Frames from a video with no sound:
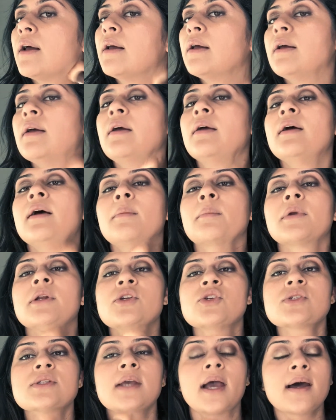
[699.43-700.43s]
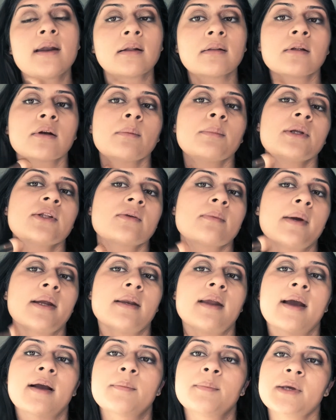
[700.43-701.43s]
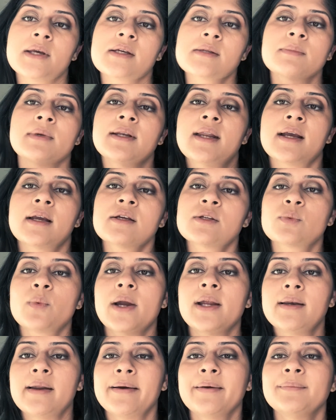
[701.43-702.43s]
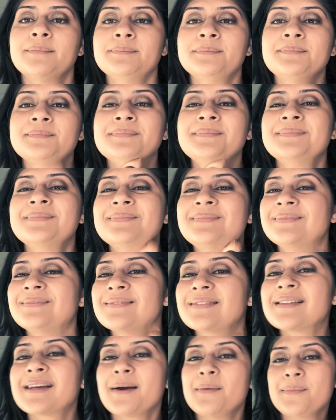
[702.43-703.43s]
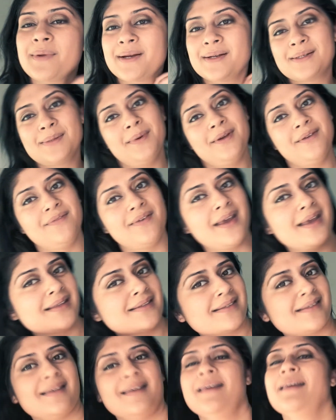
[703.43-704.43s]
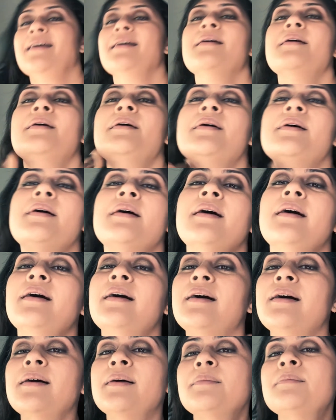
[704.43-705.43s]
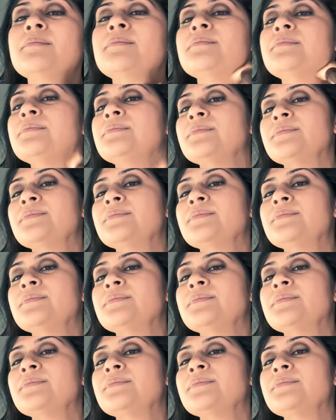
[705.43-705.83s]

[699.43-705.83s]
I'm going to just add a little bit to my neck because my neck is white now compared to my face. And